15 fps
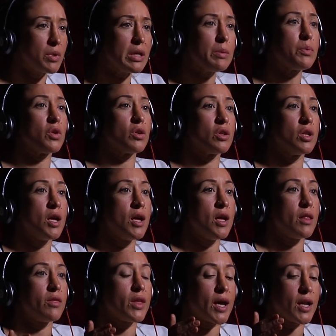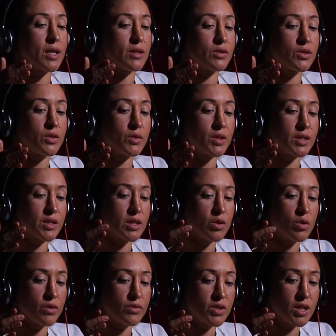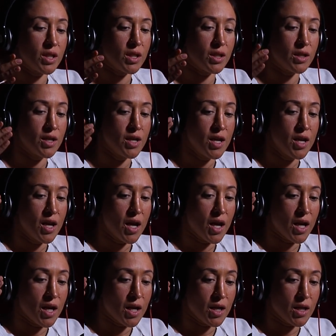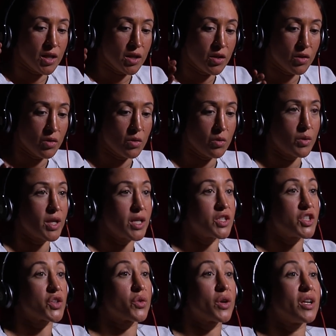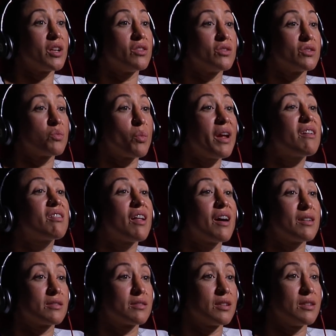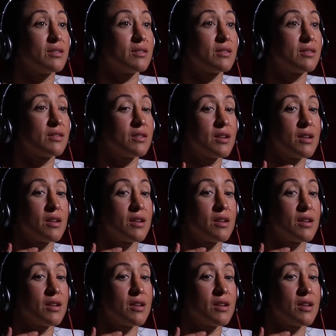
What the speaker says: people that as soon as the UFC, you know, integrated those weight classes,